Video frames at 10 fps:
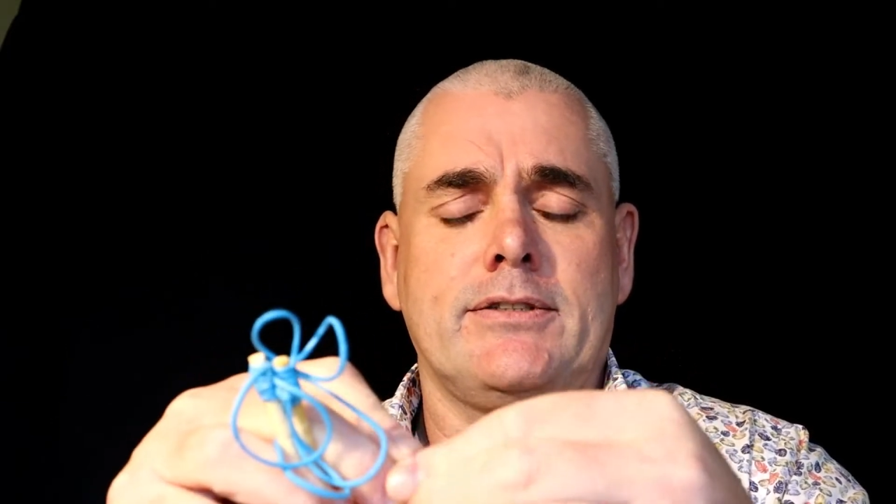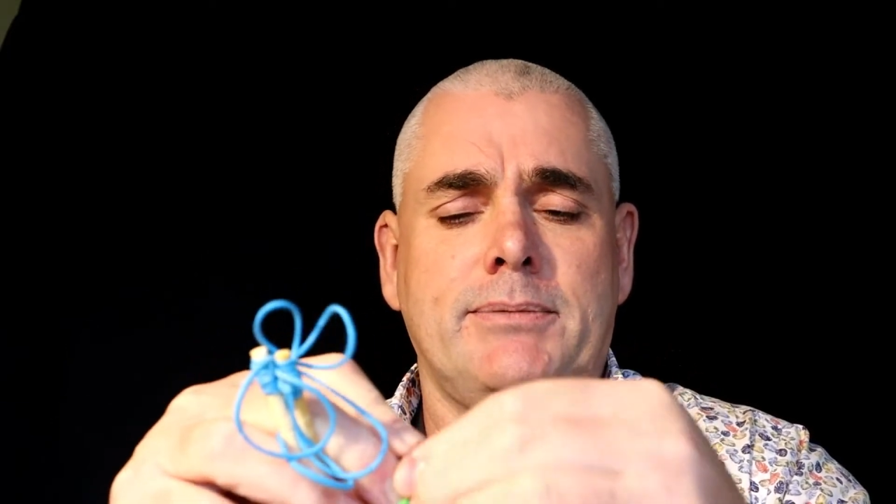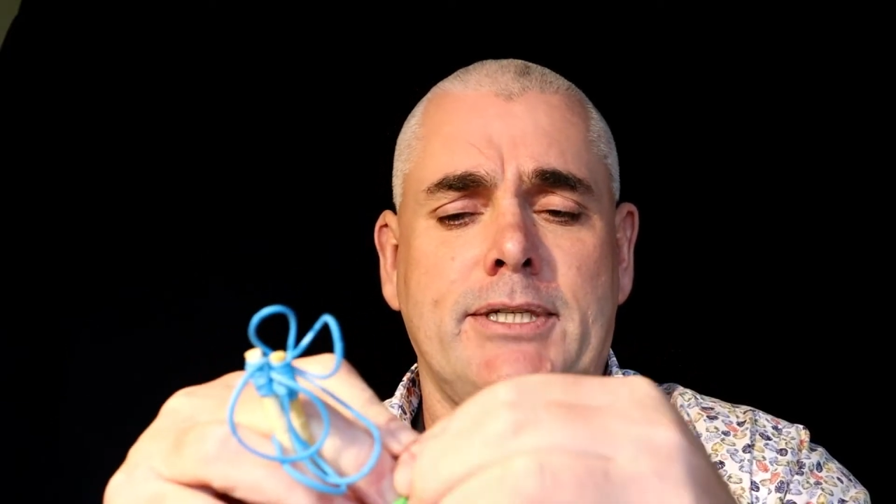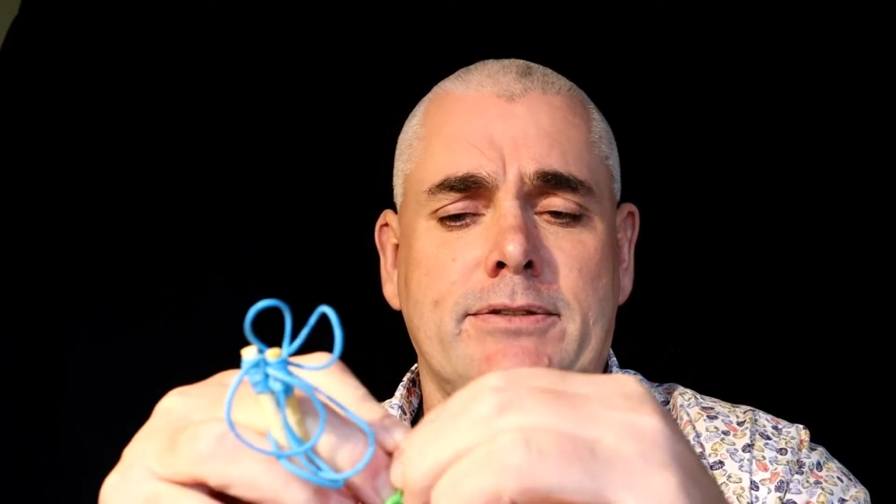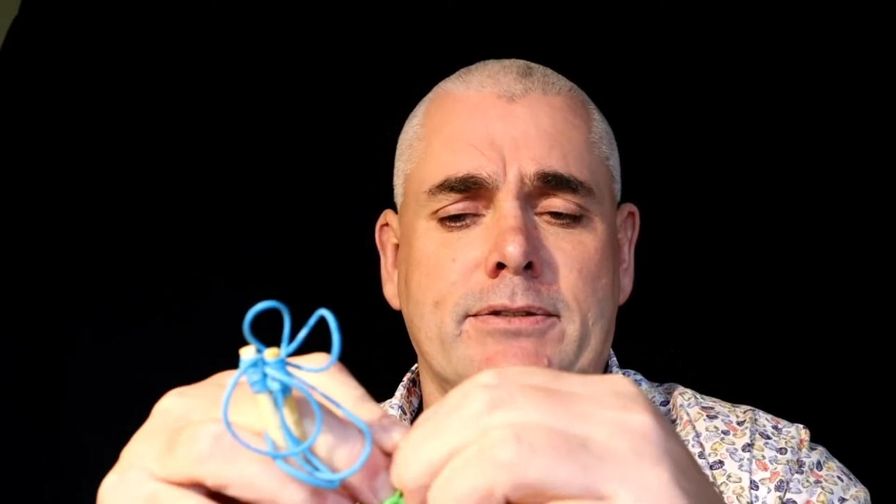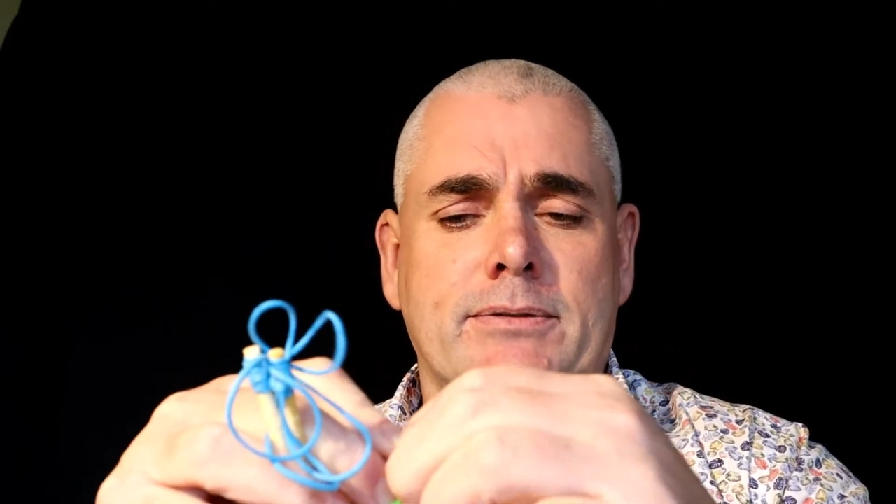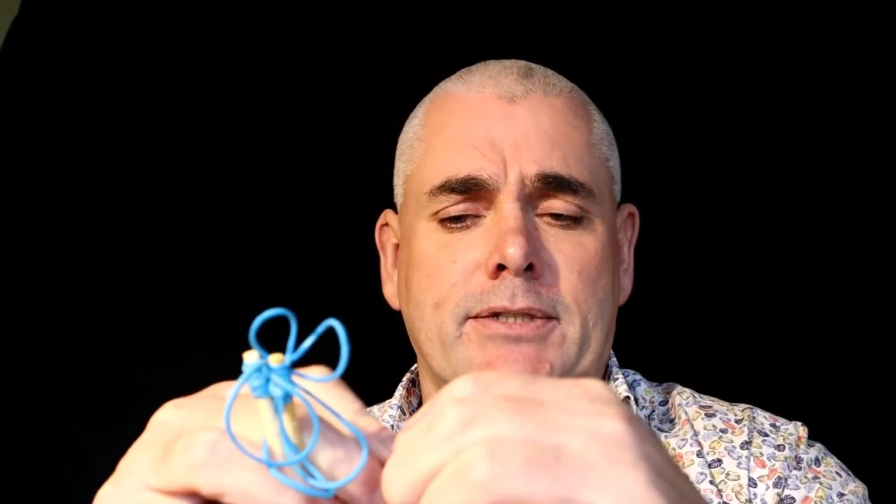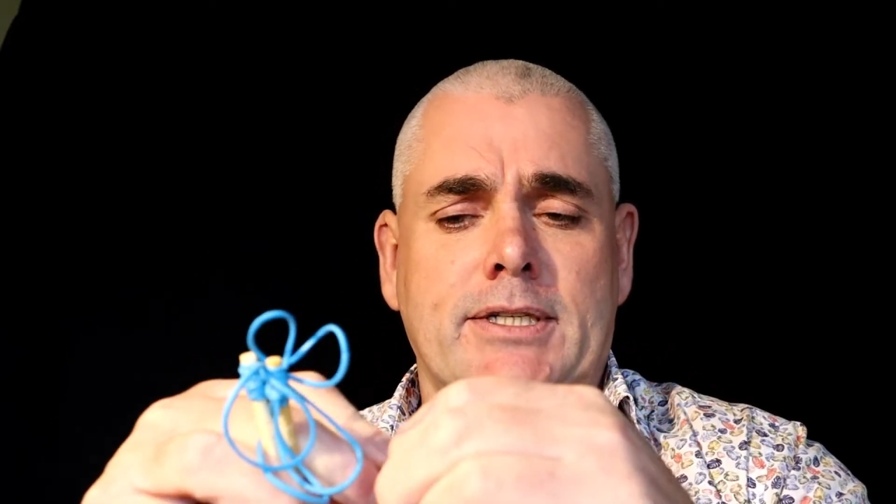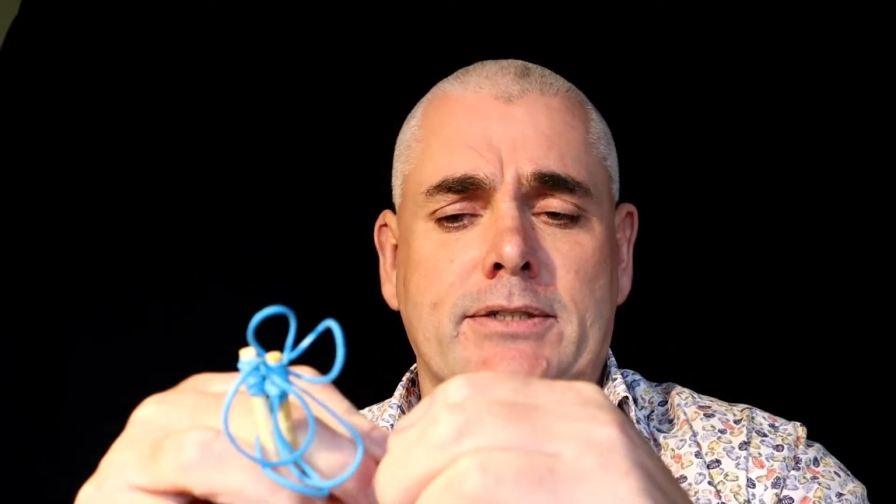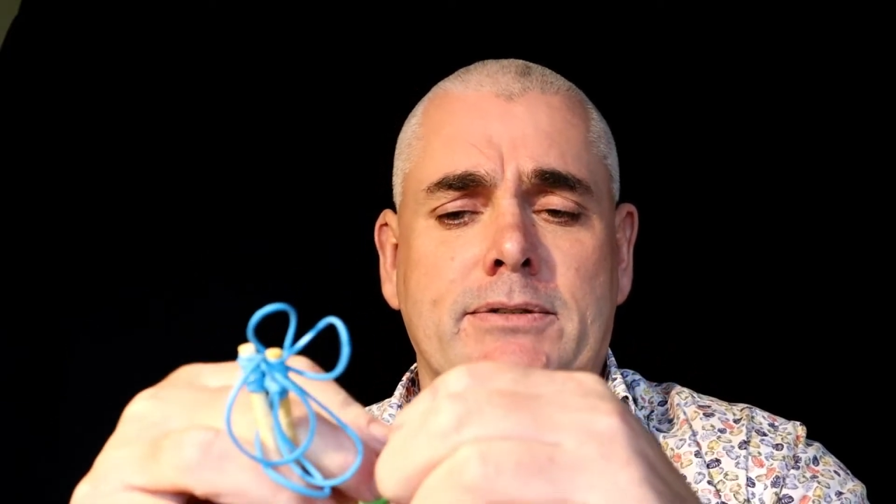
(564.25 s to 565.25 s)
depends on
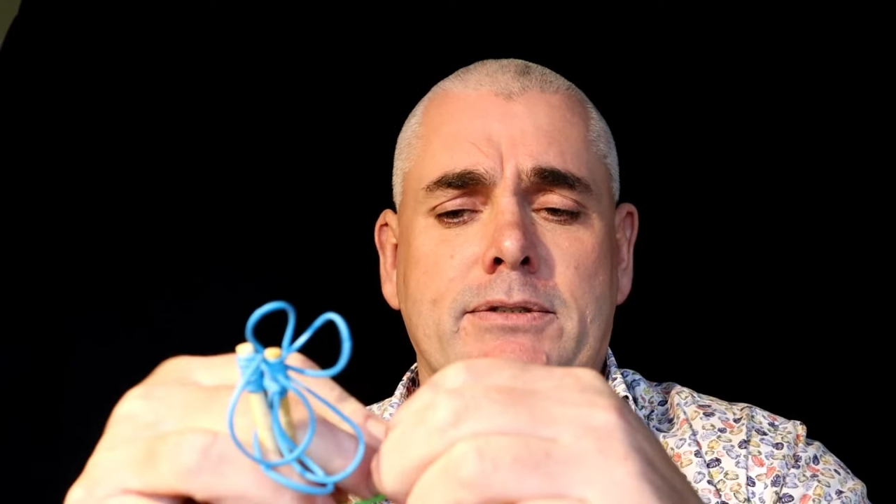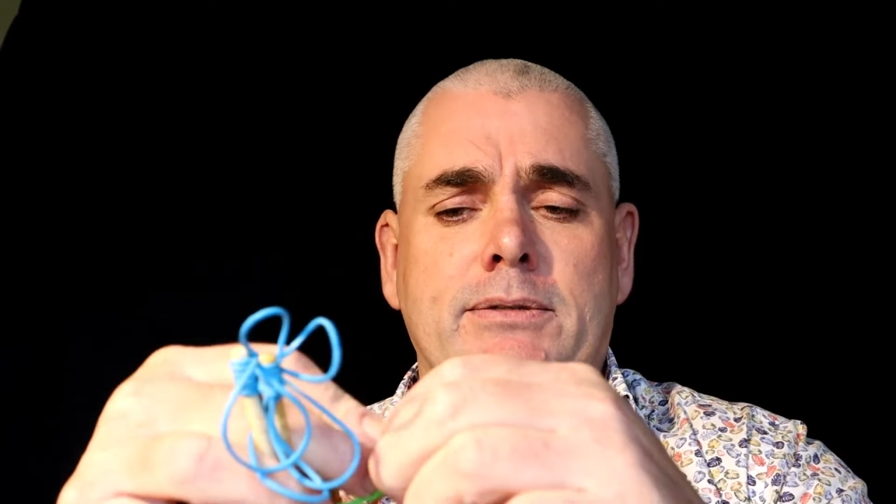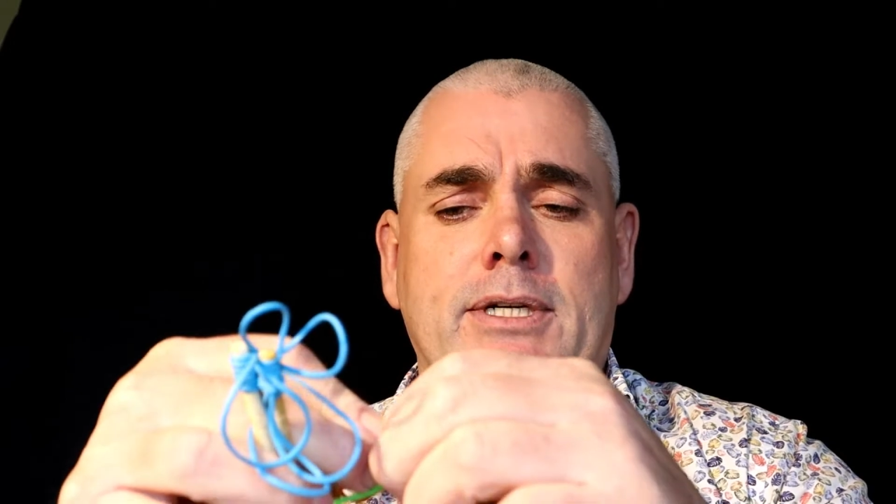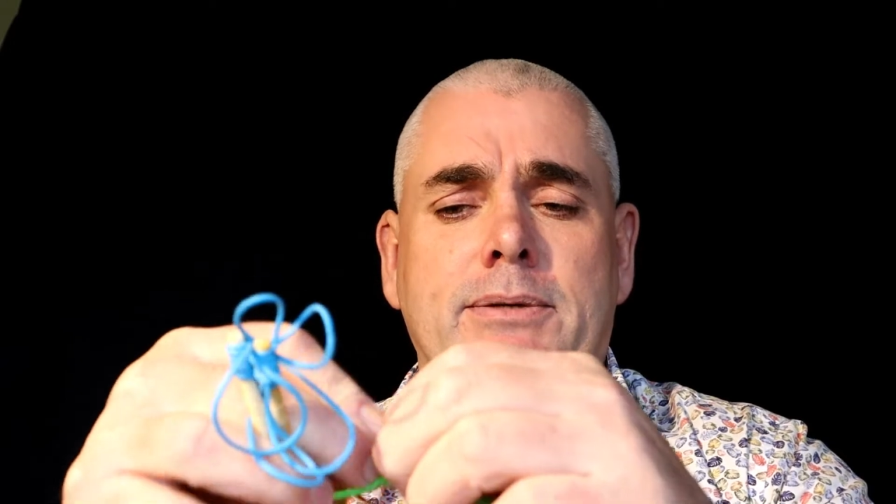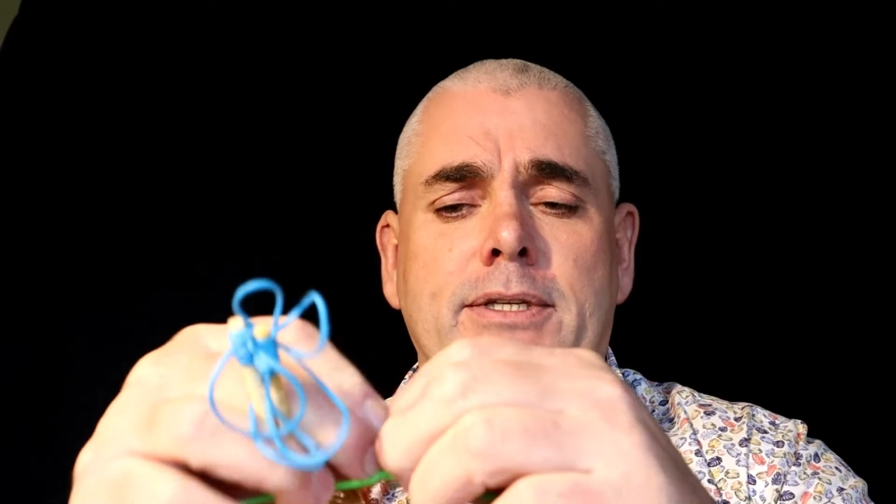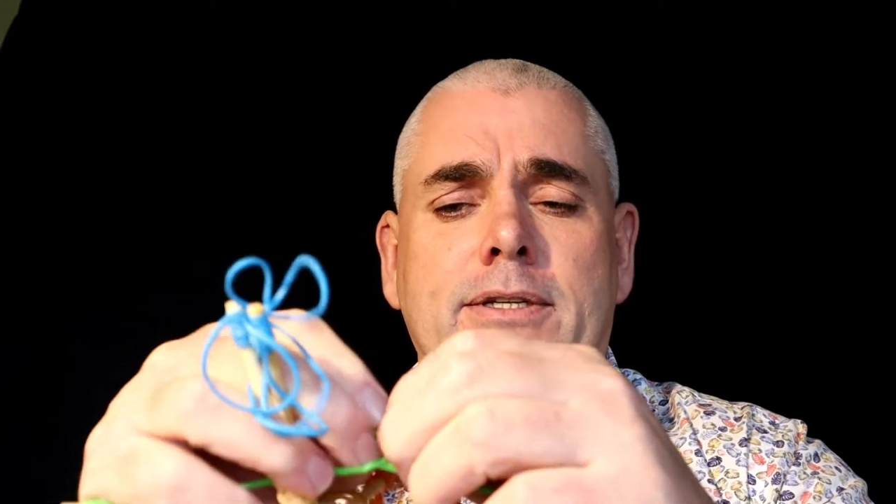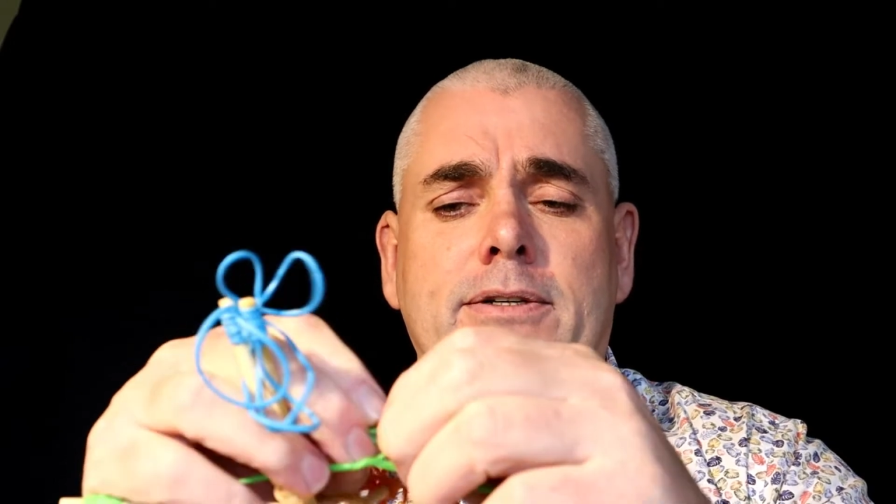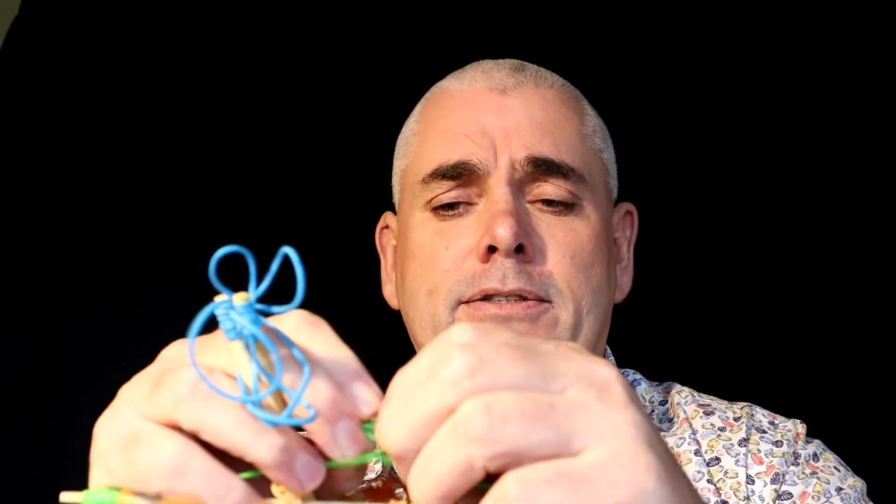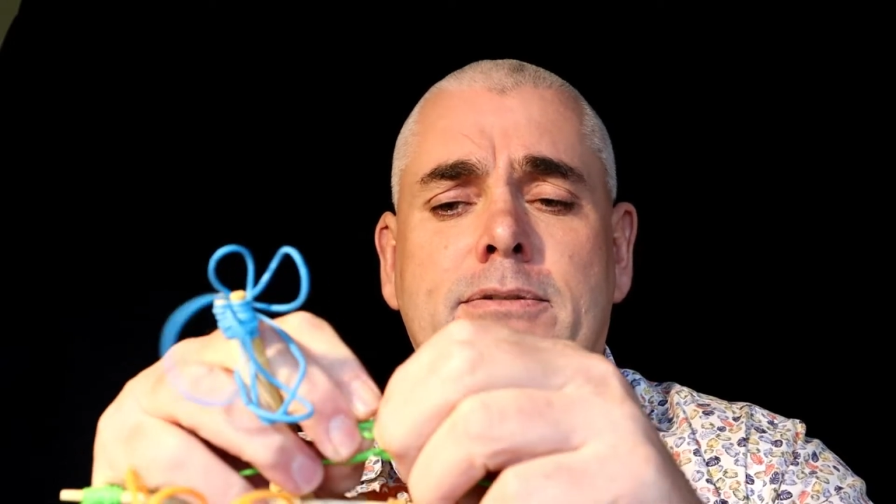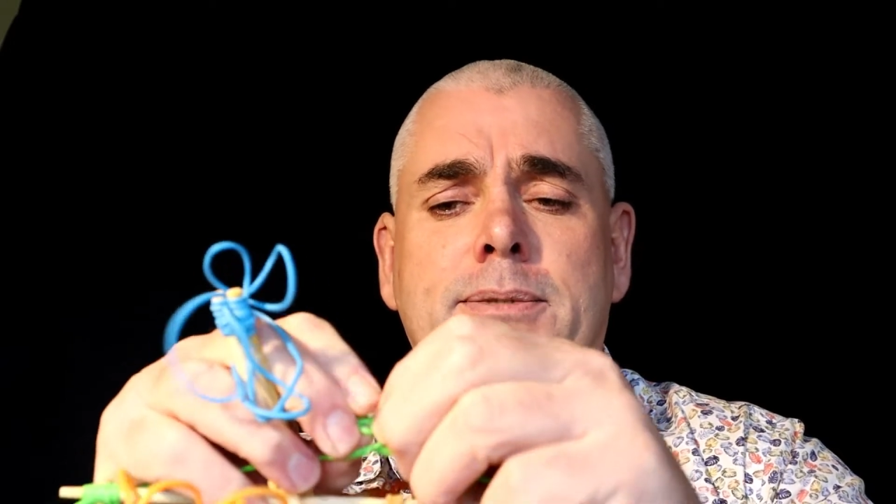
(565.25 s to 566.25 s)
how good you are with your
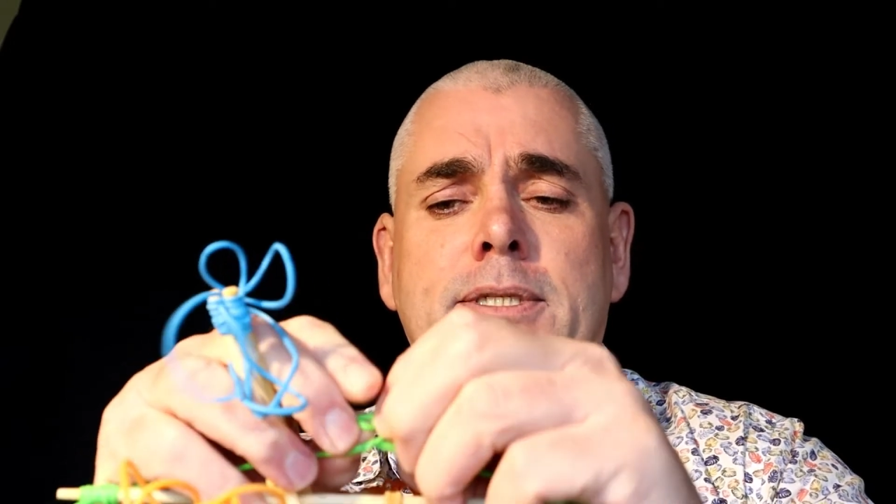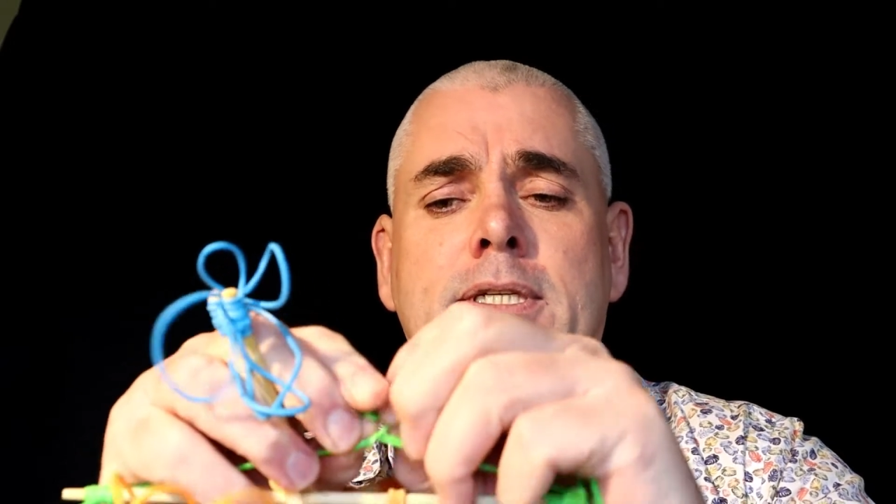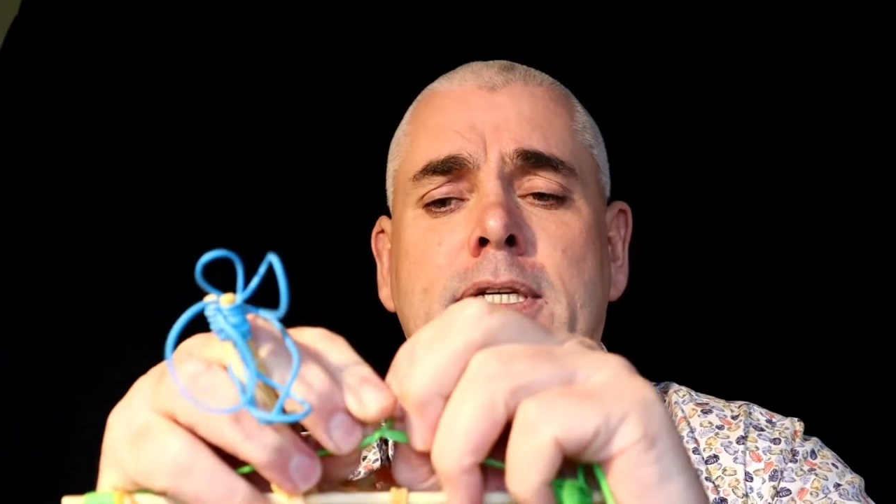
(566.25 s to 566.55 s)
knots, but